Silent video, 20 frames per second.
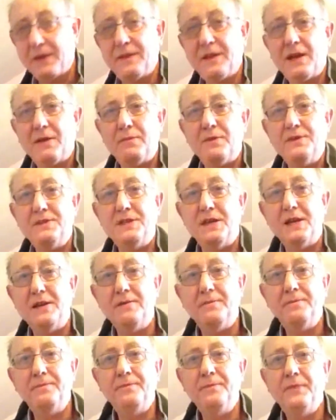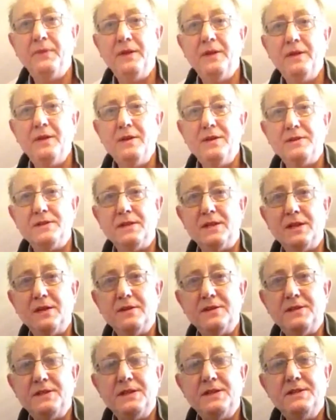And that one's in. So
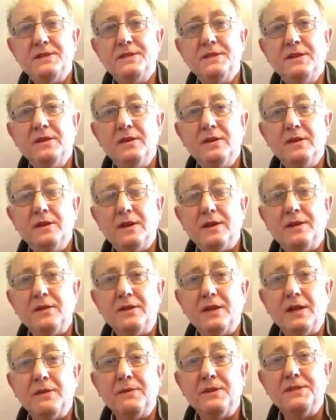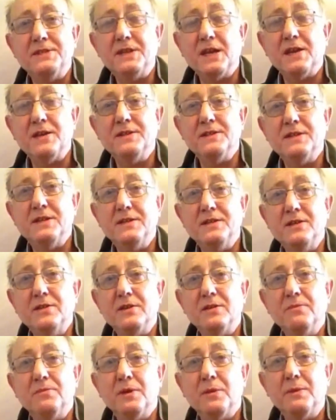there it is. I don't know how many seconds it is.
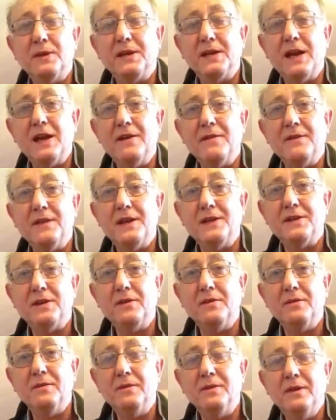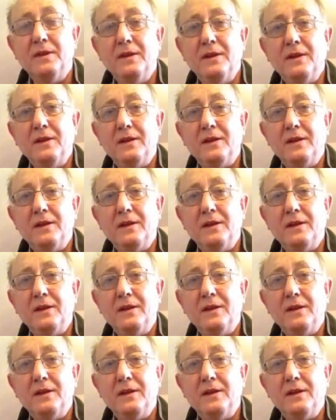You can probably count that on